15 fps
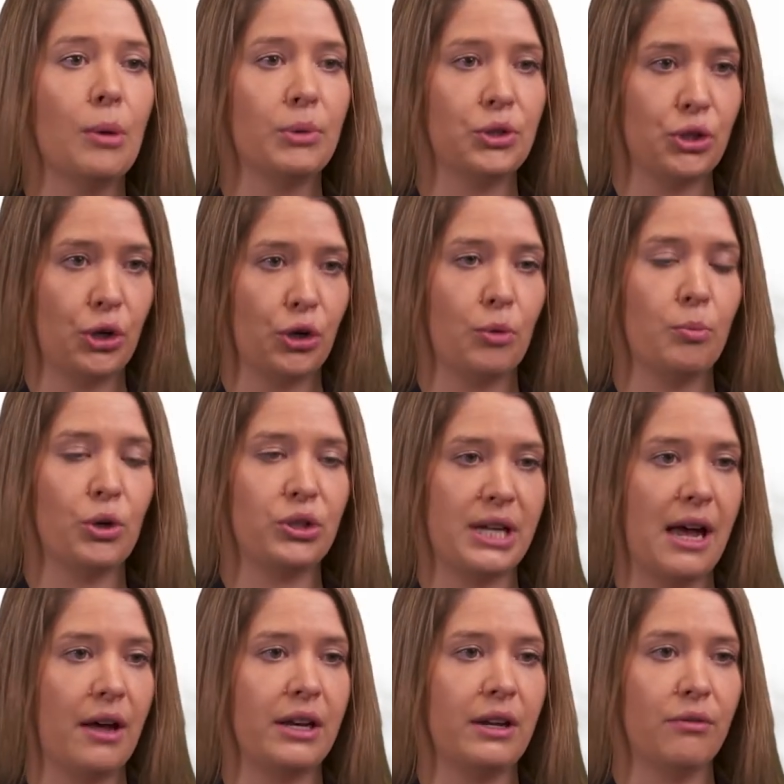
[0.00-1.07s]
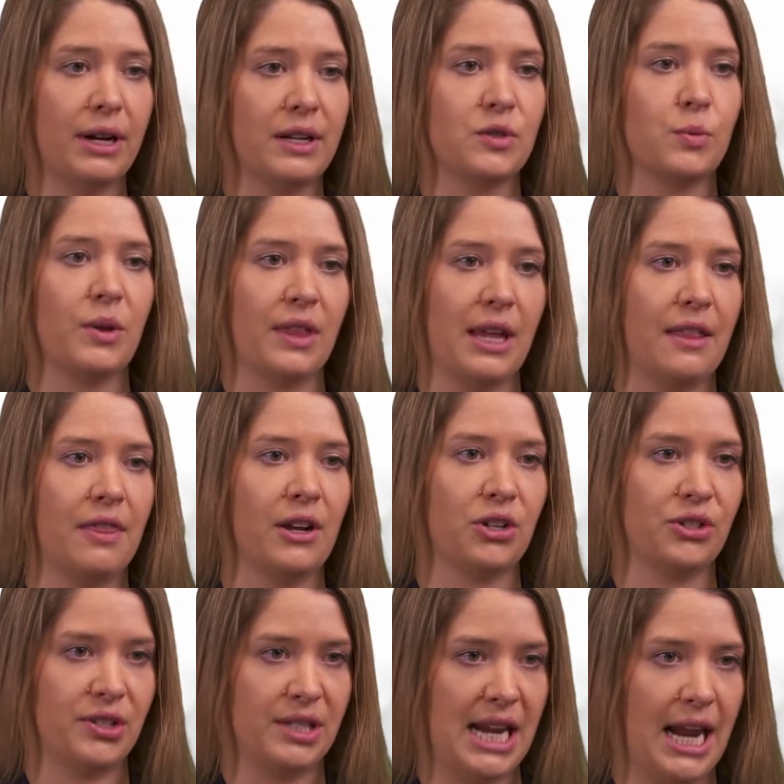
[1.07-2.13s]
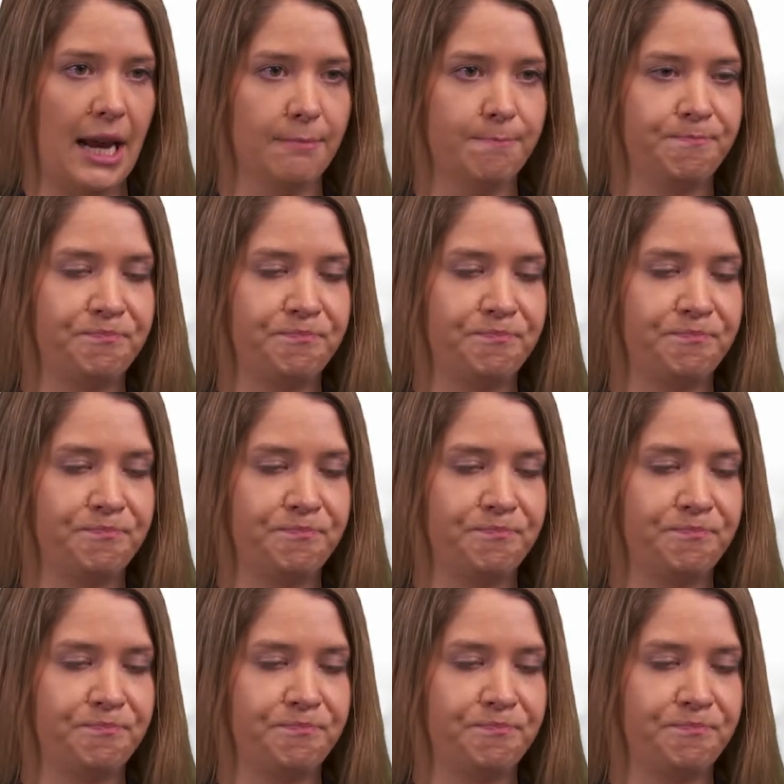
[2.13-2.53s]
maternal mortality rates within their state.